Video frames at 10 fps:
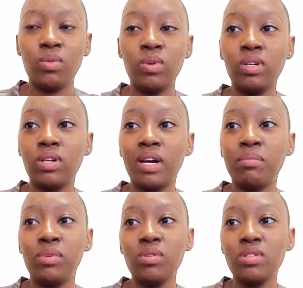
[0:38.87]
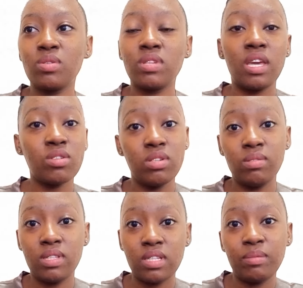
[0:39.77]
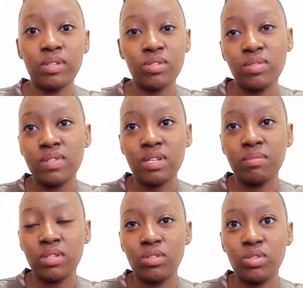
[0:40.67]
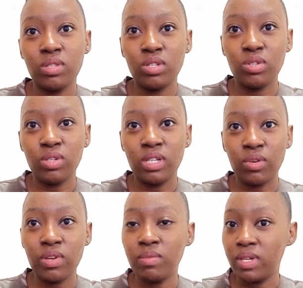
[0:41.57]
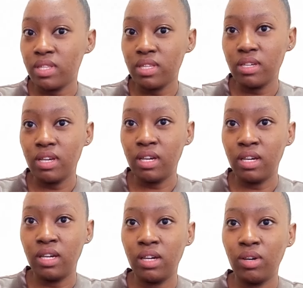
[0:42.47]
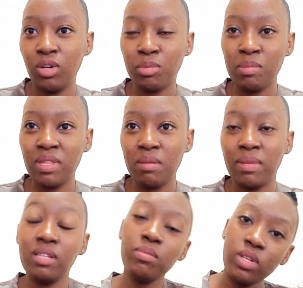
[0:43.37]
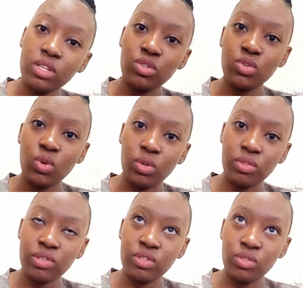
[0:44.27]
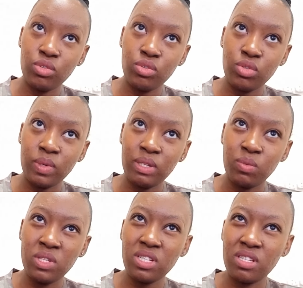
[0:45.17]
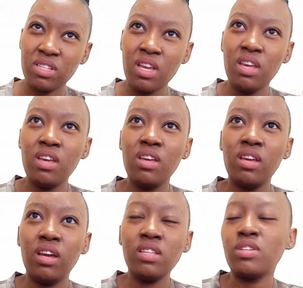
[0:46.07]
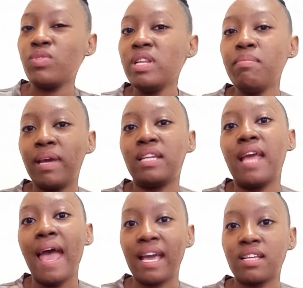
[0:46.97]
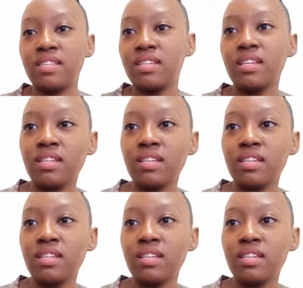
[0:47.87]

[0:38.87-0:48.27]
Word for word: Well, abuse is actually when someone is doing something to you that you don't agree with, uh, or maybe they manipulate you or threaten you to do it, which is it's a really bad act.